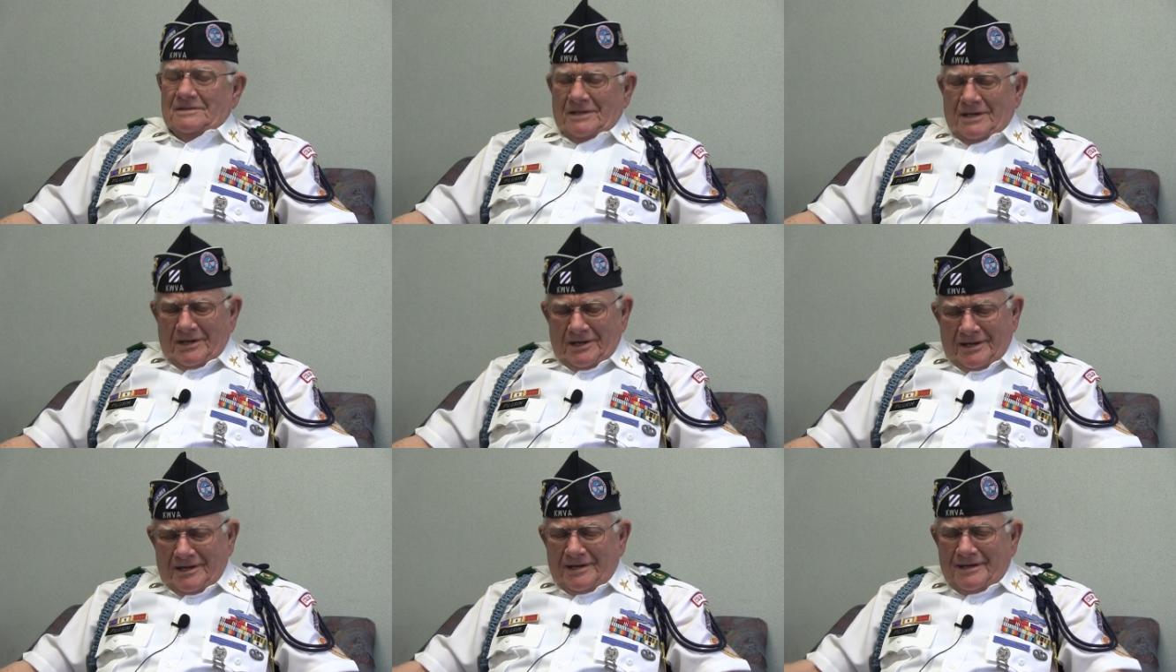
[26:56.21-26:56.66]

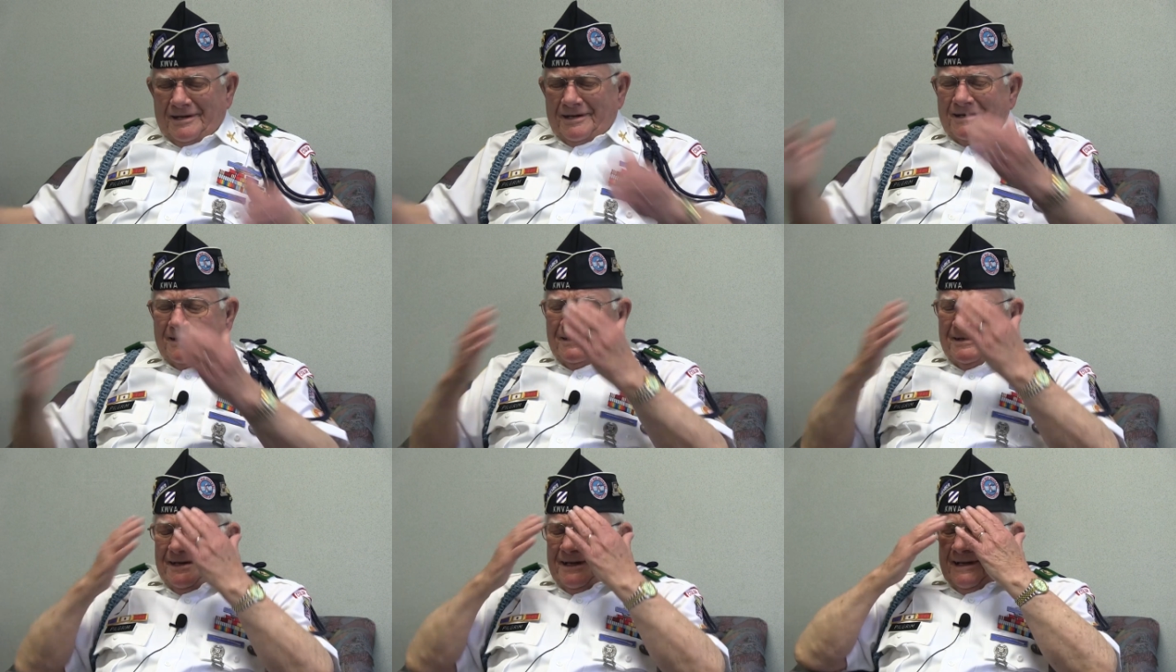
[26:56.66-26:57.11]

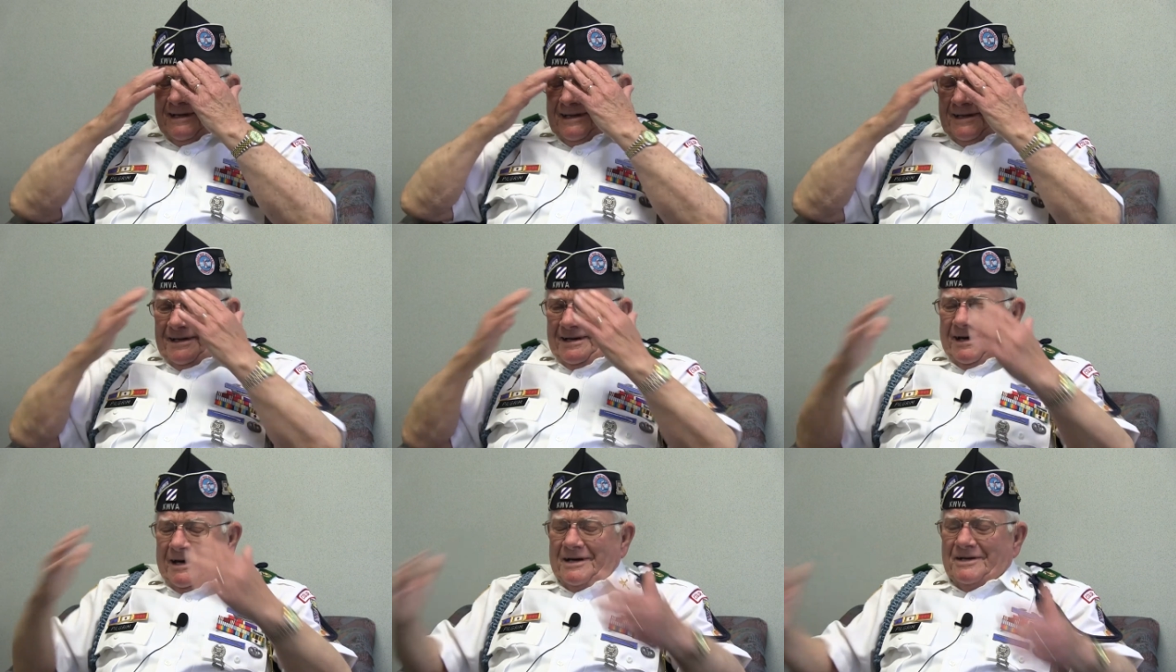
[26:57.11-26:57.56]
yeah,
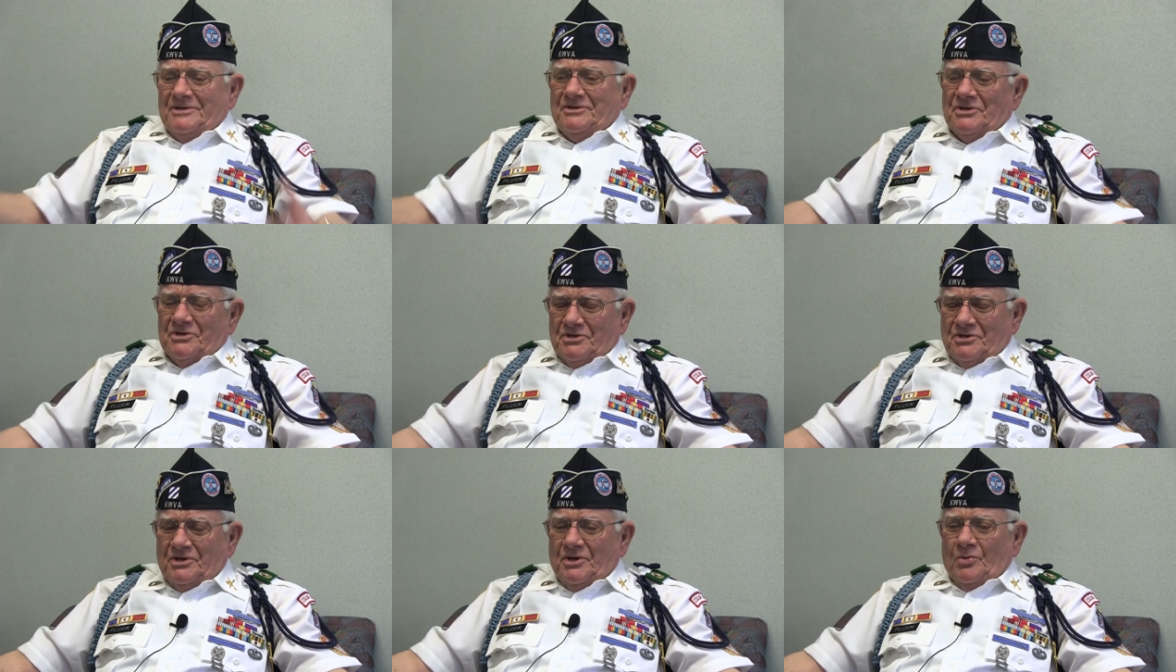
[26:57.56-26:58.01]
I
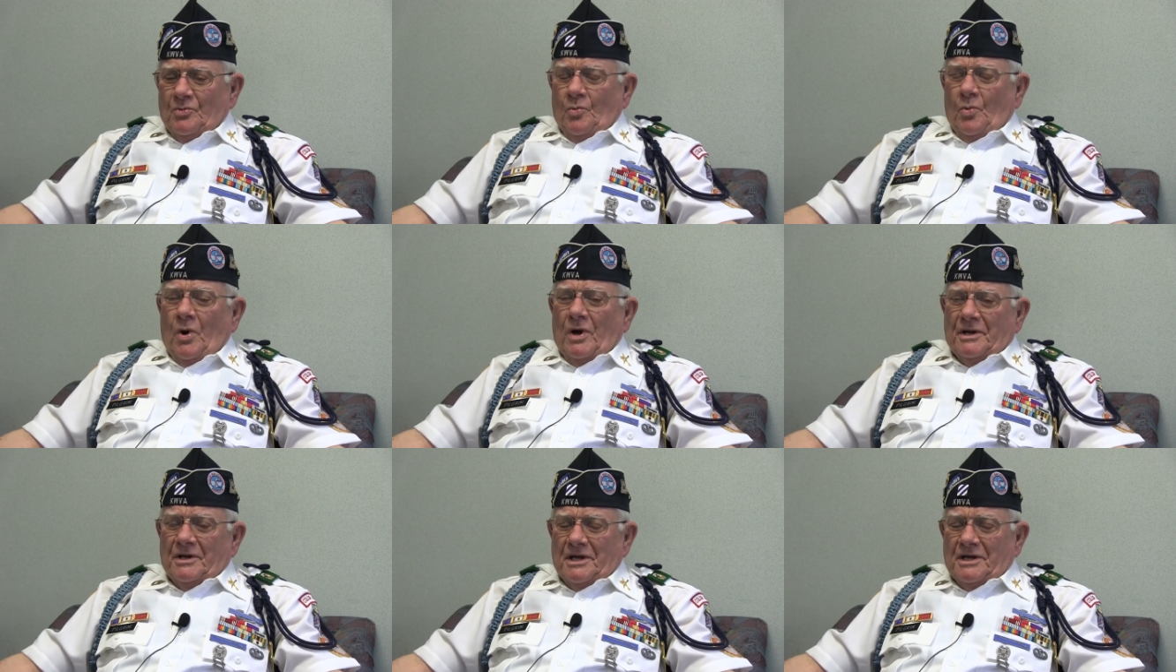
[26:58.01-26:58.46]
just
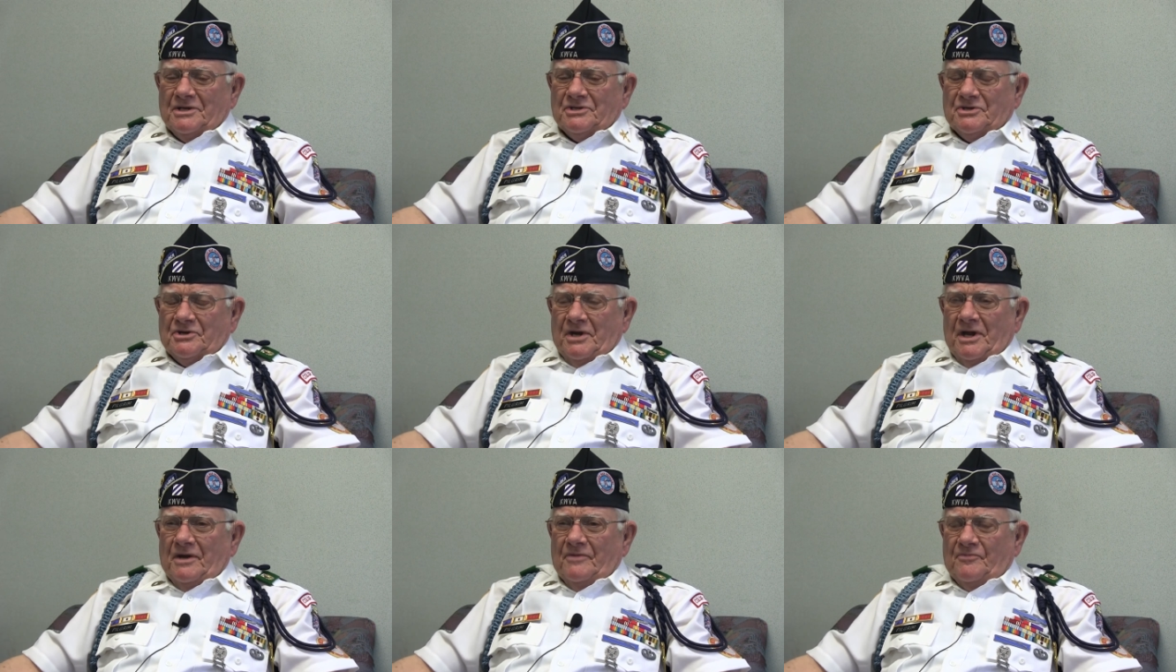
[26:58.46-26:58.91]
didn't want to
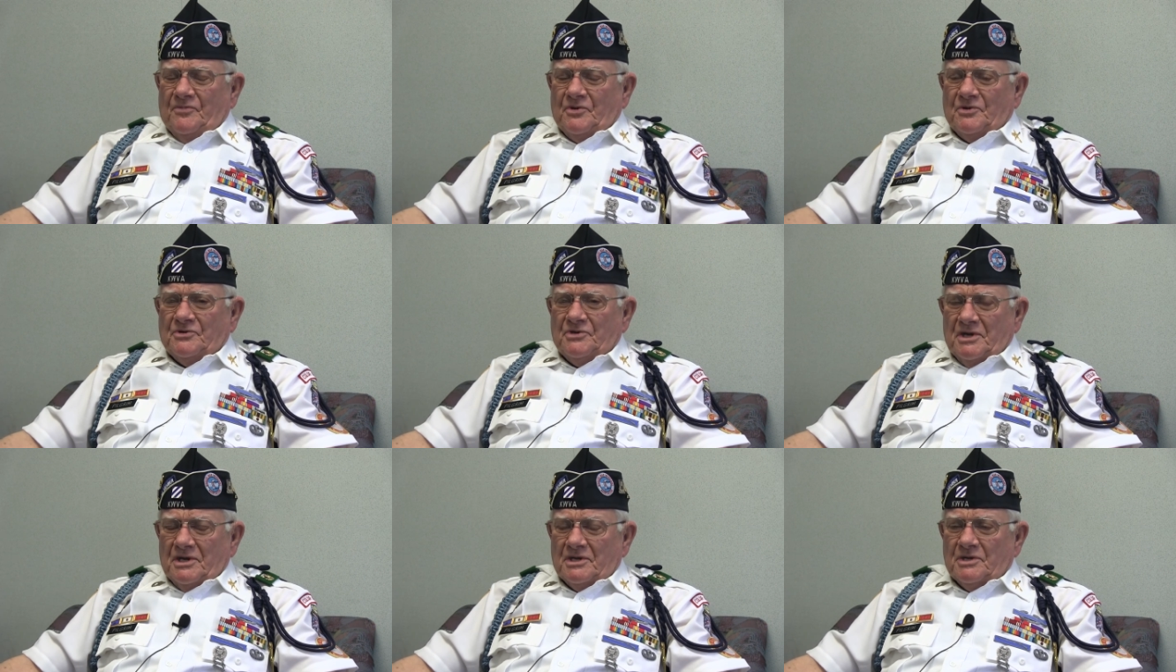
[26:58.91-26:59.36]
extend
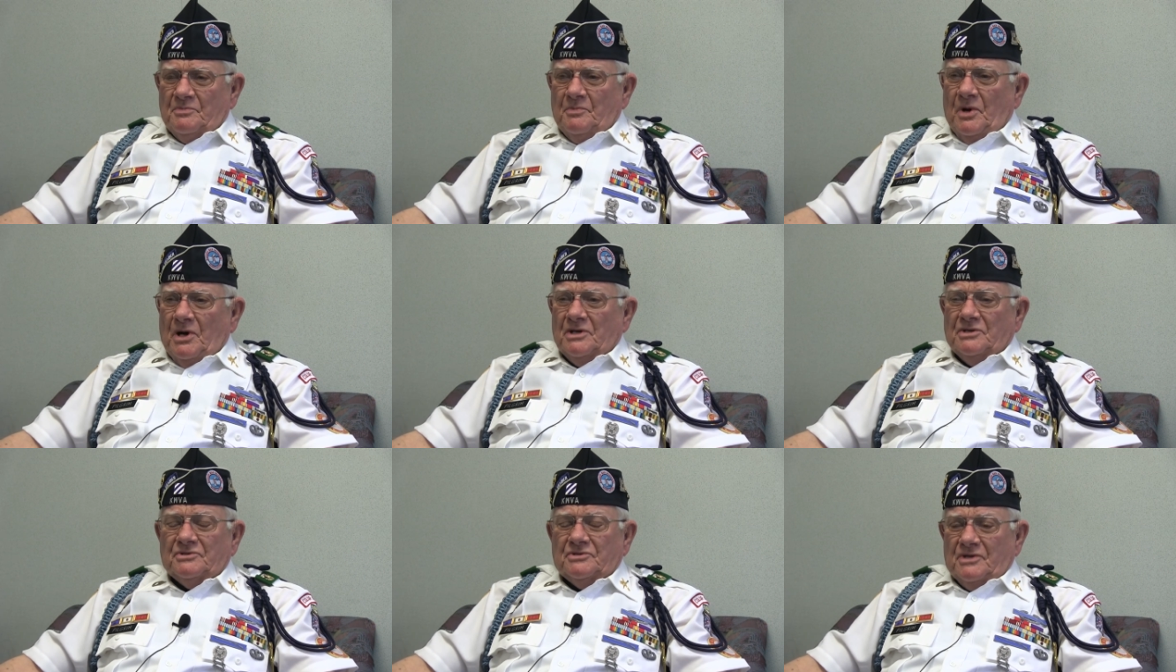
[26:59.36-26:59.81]
for six
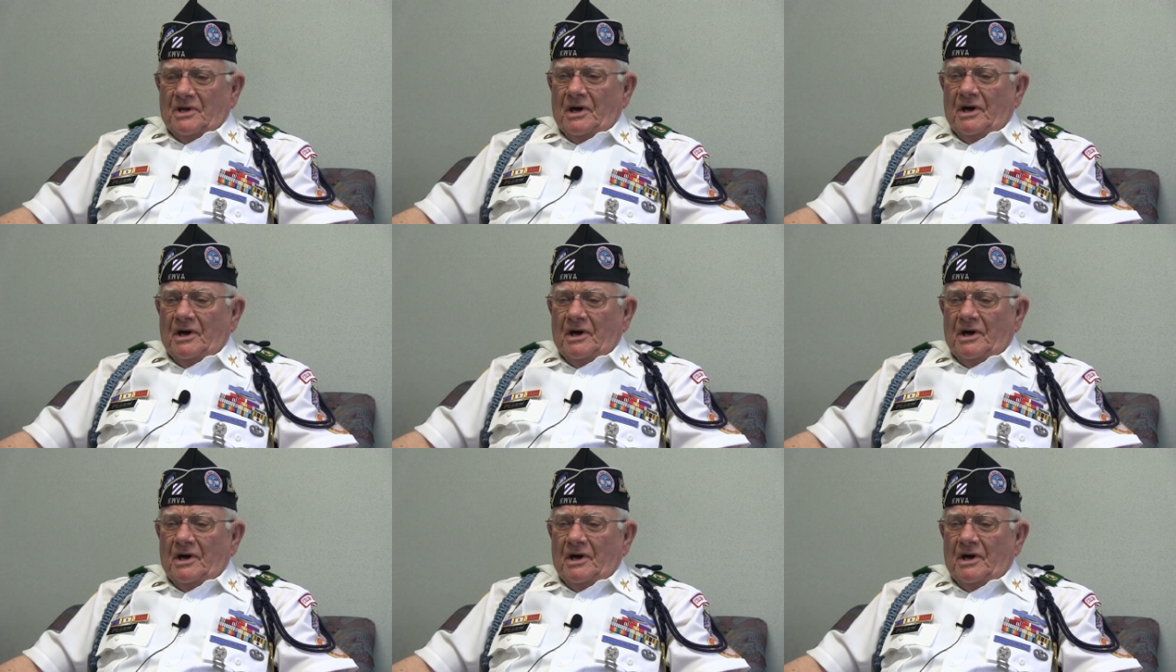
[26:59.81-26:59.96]
months.